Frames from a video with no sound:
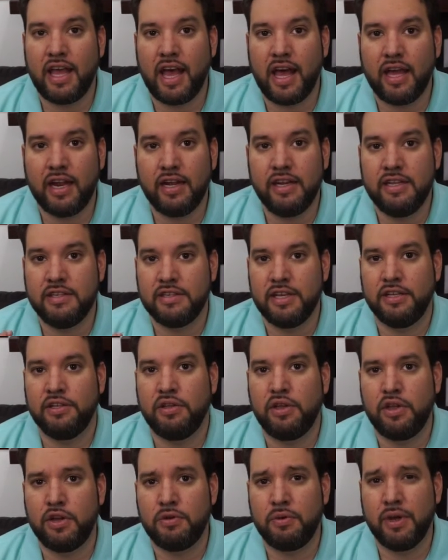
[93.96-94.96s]
had a Nintendo
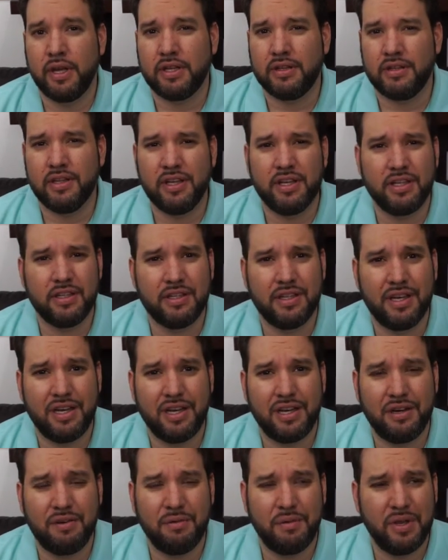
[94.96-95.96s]
Direct, and
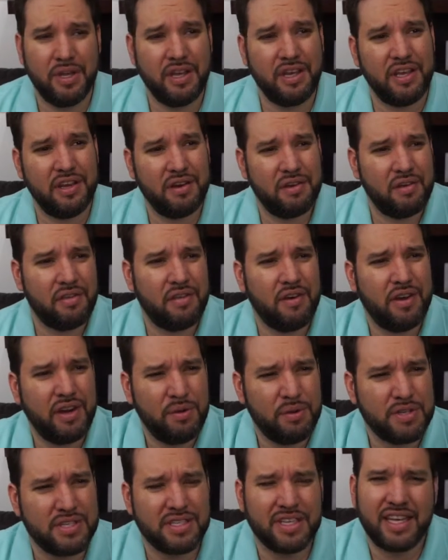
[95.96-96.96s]
uh, we here thought
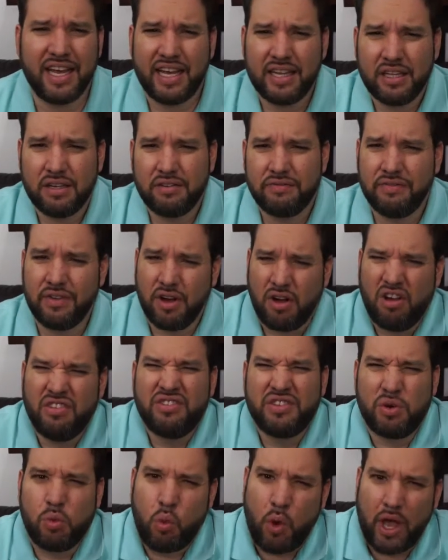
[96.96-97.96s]
it was kind of
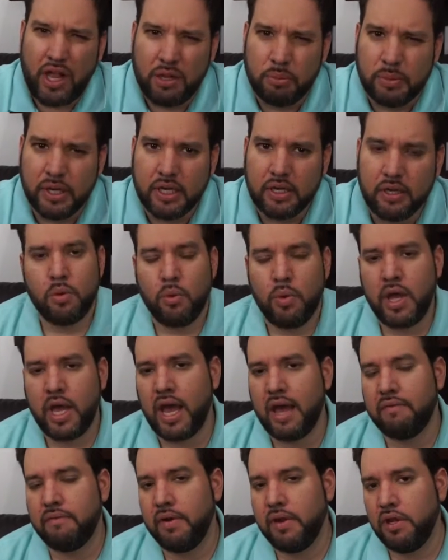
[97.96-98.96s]
underwhelming. We
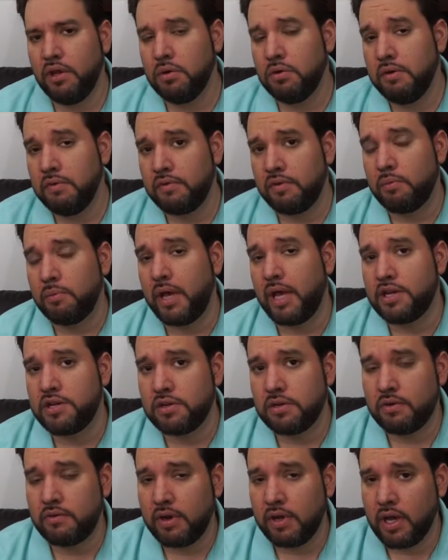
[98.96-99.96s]
have new
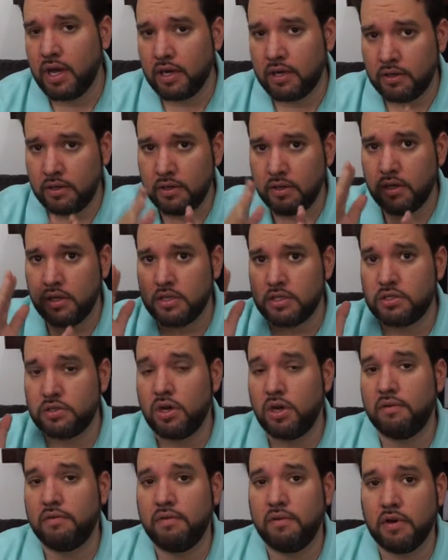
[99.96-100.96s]
information regarding
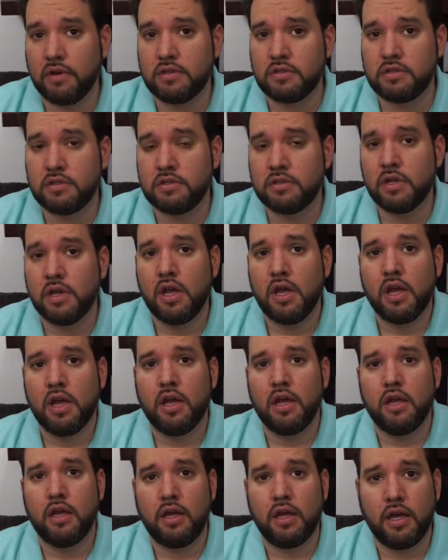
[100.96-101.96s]
Star Fox.
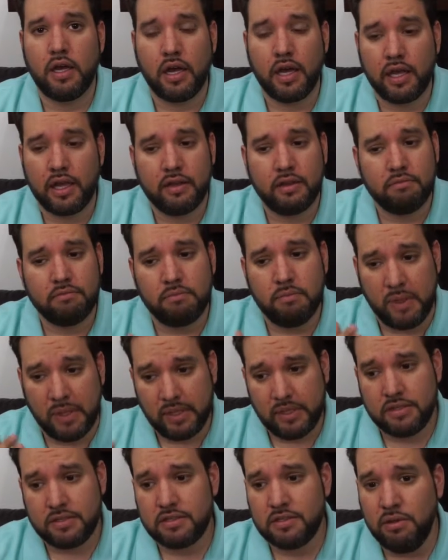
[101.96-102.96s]
Uh, it, I
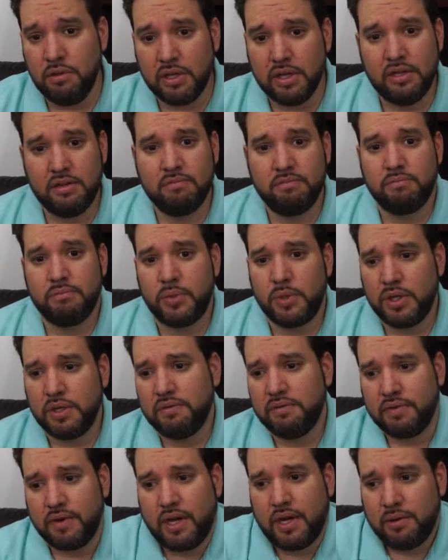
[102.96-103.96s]
mean, it's looking pretty
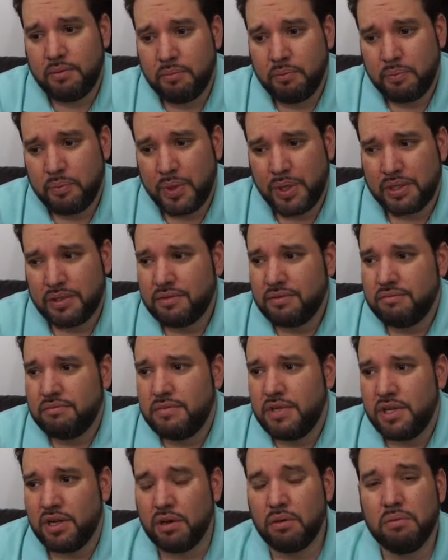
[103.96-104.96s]
fun, but
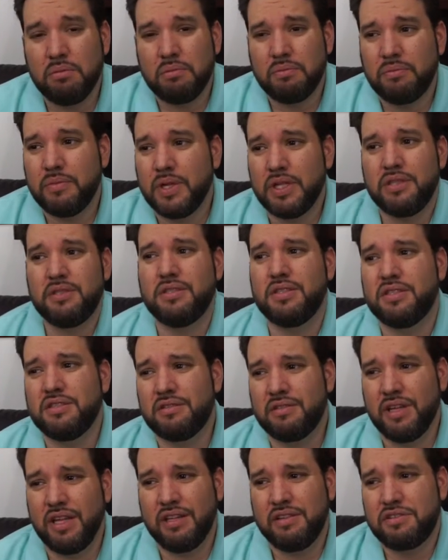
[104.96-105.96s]
you know, it's,
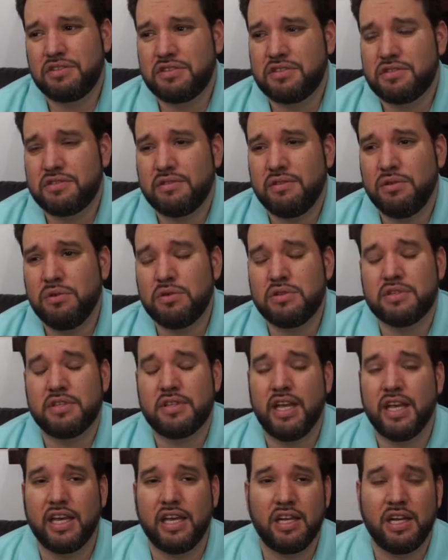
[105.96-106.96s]
it just looks
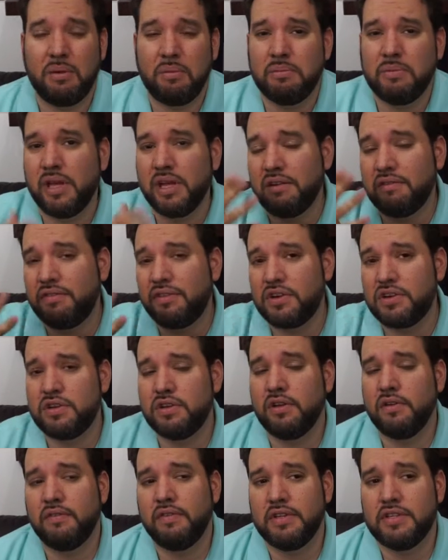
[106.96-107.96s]
like an updated
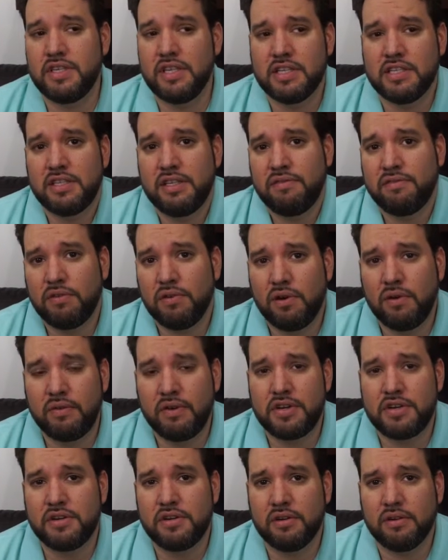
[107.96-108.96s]
version of the sixty-four
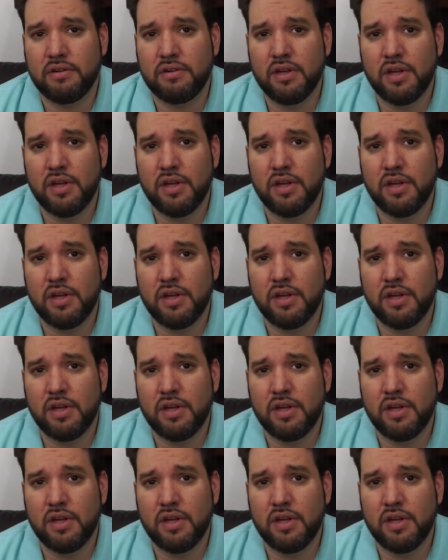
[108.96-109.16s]
version,